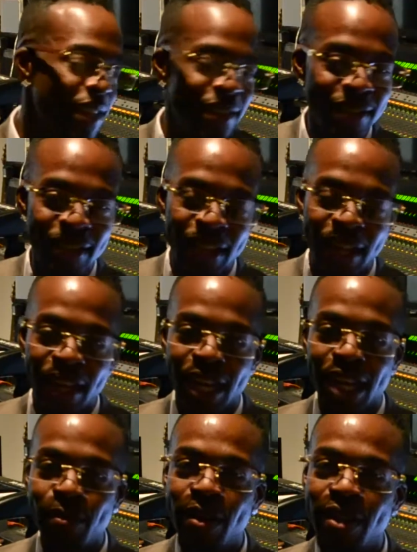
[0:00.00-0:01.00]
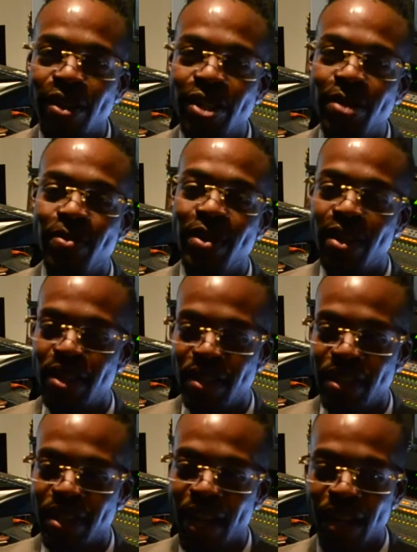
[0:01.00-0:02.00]
else is because Egyptian
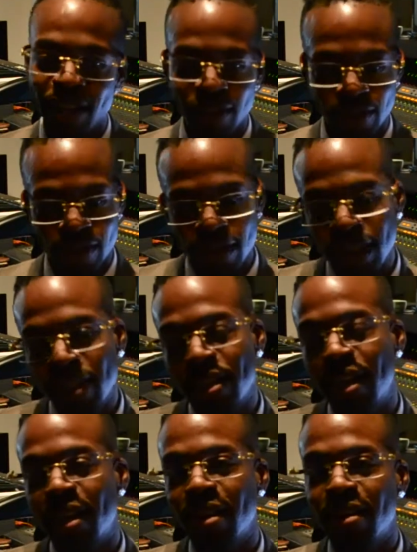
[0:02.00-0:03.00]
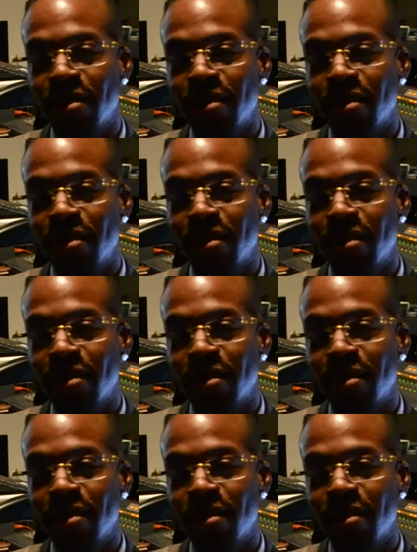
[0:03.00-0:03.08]
sang to the guitar.